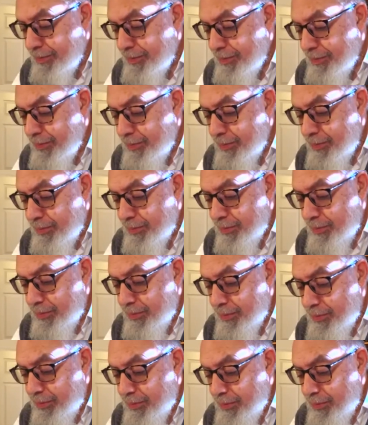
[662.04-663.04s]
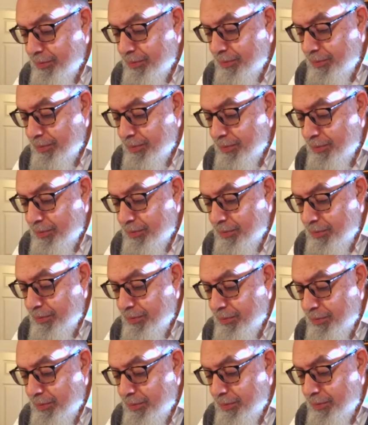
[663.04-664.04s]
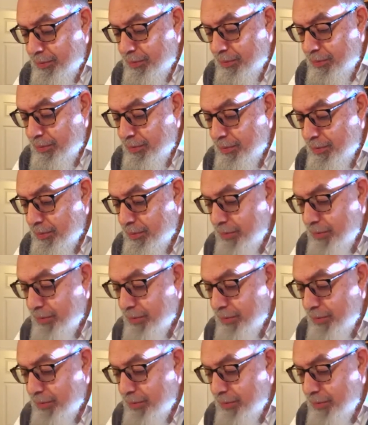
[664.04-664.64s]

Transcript: (silence)